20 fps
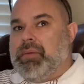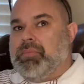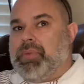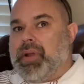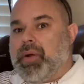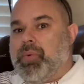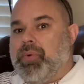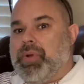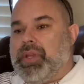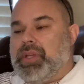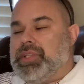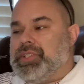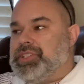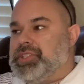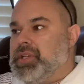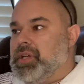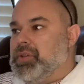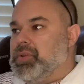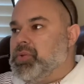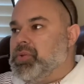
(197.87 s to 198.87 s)
But I wanted to
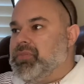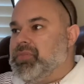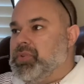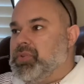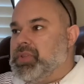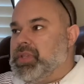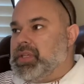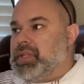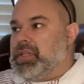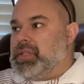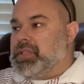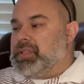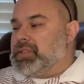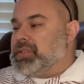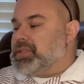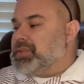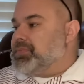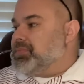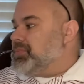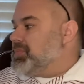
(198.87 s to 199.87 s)
show you a few
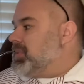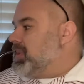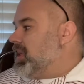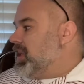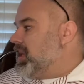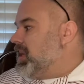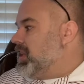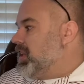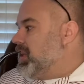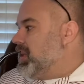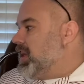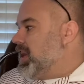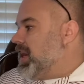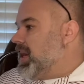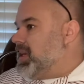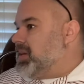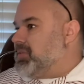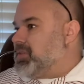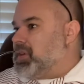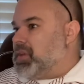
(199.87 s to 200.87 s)
things that, that
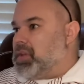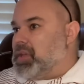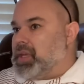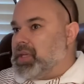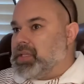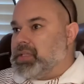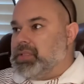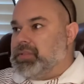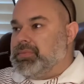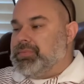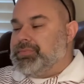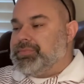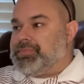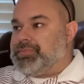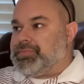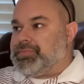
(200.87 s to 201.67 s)
I have collected